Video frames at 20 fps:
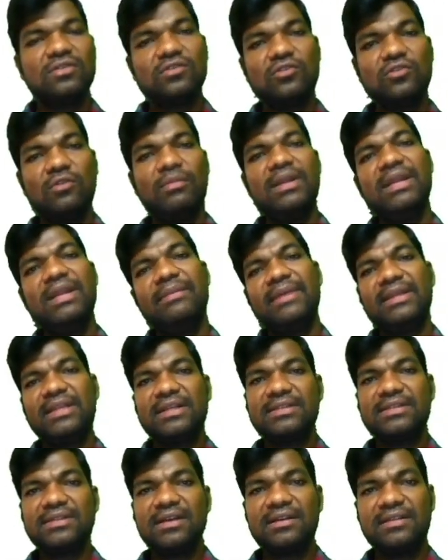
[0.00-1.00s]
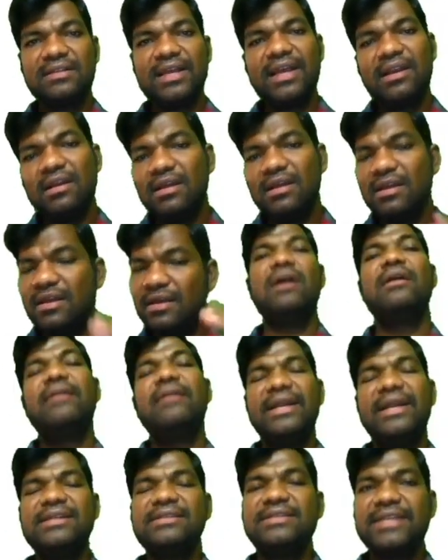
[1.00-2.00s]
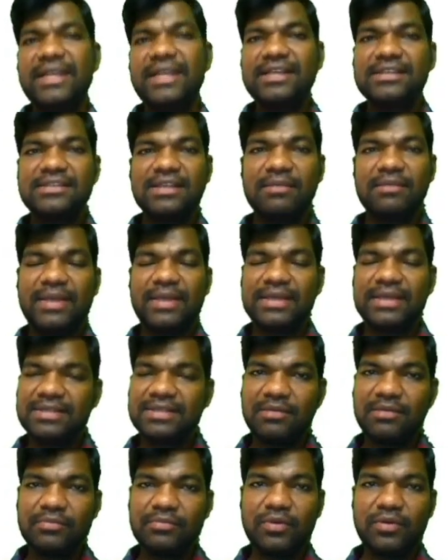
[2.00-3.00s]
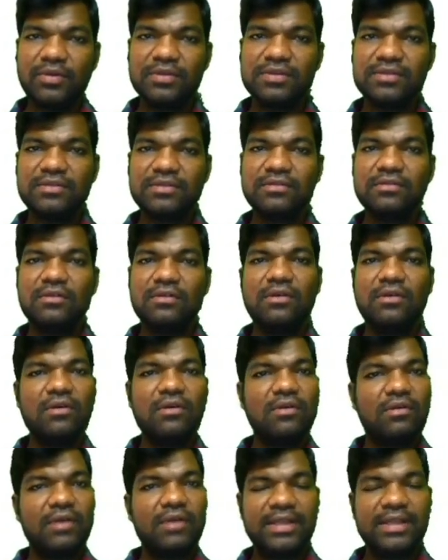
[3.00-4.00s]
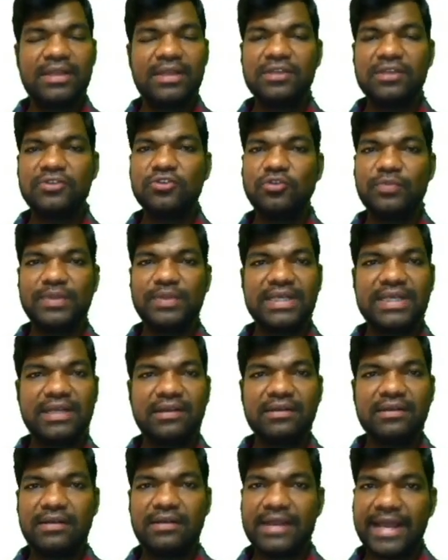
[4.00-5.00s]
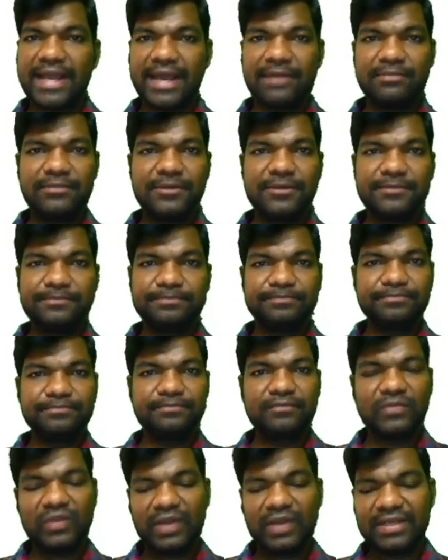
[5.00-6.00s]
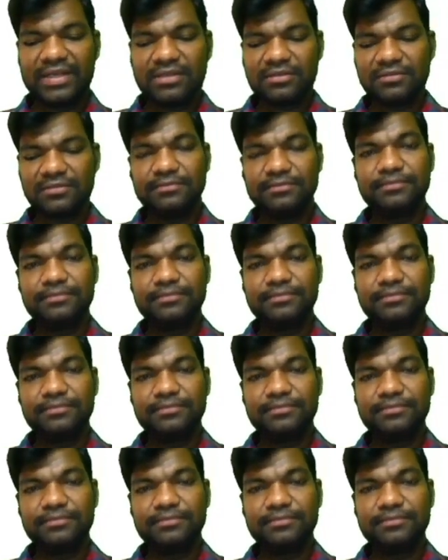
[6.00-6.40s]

So many methods are there. Let's check some examples in the Jupyter lab. Right?